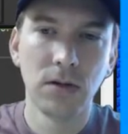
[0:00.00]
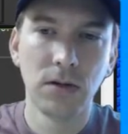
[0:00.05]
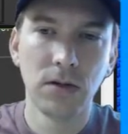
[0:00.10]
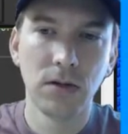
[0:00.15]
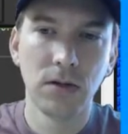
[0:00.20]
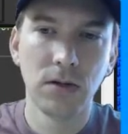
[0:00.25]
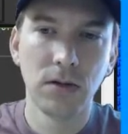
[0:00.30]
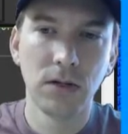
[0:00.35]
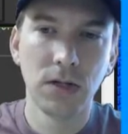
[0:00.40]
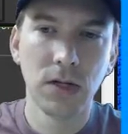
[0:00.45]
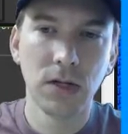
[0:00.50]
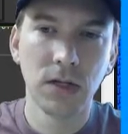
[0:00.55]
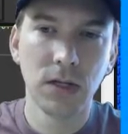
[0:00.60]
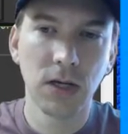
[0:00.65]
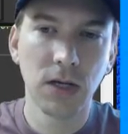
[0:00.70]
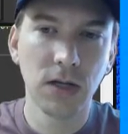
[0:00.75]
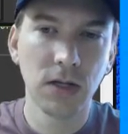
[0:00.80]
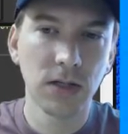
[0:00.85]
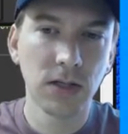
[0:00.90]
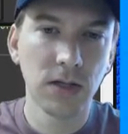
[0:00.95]
to
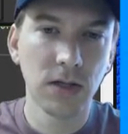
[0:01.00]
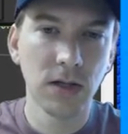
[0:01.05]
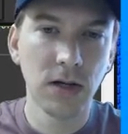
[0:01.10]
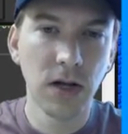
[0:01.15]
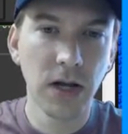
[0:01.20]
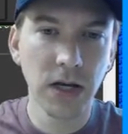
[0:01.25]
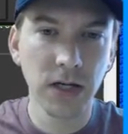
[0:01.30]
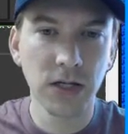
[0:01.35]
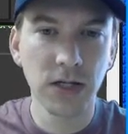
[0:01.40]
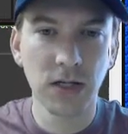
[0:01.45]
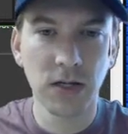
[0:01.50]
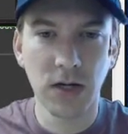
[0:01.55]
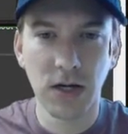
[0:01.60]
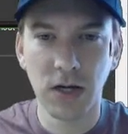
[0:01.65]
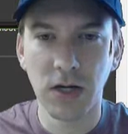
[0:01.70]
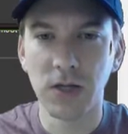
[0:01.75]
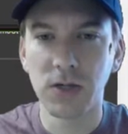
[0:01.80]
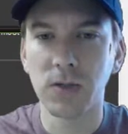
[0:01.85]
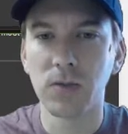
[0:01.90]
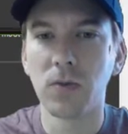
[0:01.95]
test the next
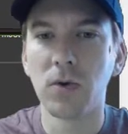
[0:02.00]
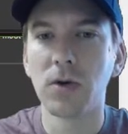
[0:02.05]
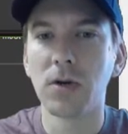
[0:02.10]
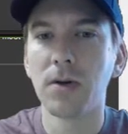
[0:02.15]
highest one.